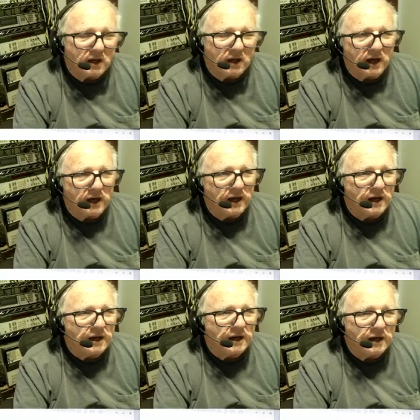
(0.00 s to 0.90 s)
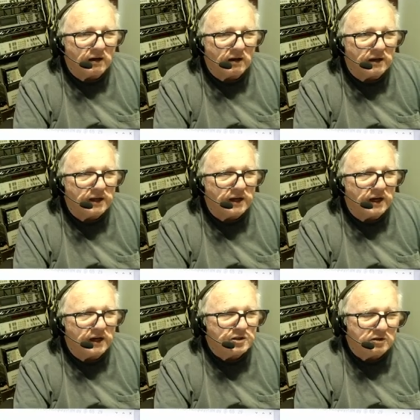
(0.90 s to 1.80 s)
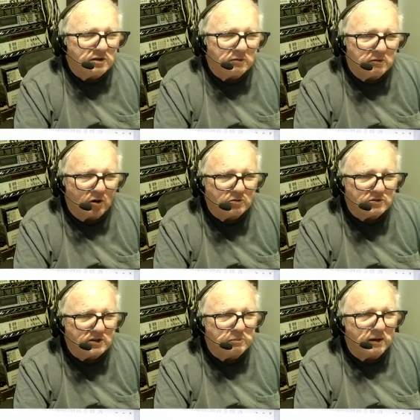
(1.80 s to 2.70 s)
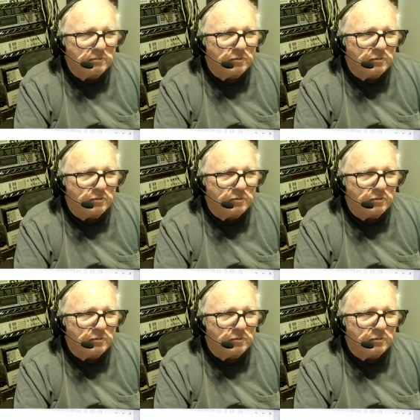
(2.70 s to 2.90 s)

AI on the Edge, hosted by